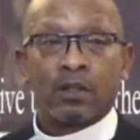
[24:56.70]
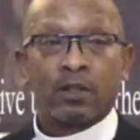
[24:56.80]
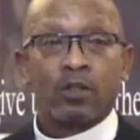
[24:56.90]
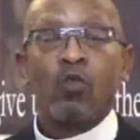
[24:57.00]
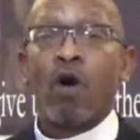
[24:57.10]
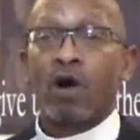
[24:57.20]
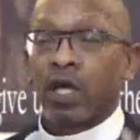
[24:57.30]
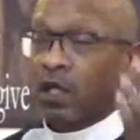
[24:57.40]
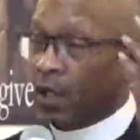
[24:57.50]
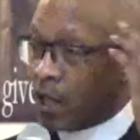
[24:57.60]
to walk
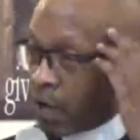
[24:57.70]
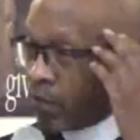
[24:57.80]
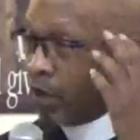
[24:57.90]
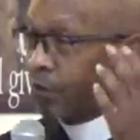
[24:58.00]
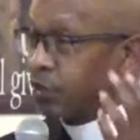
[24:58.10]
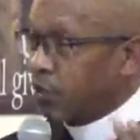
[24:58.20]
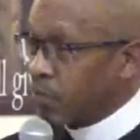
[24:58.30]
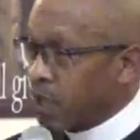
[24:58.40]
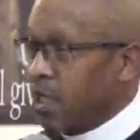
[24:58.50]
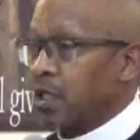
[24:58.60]
in a level of
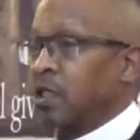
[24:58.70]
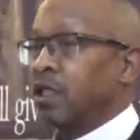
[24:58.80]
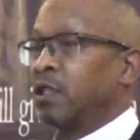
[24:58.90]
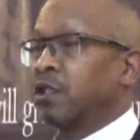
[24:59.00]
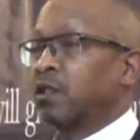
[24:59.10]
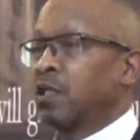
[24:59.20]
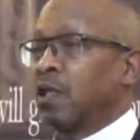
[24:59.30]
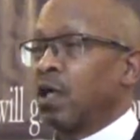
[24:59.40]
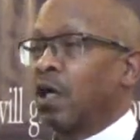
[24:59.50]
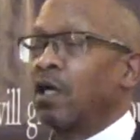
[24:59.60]
submittedness.
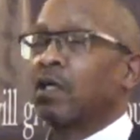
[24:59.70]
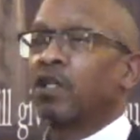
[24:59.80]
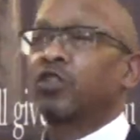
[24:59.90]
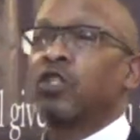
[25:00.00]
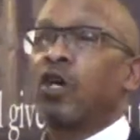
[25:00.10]
Because, you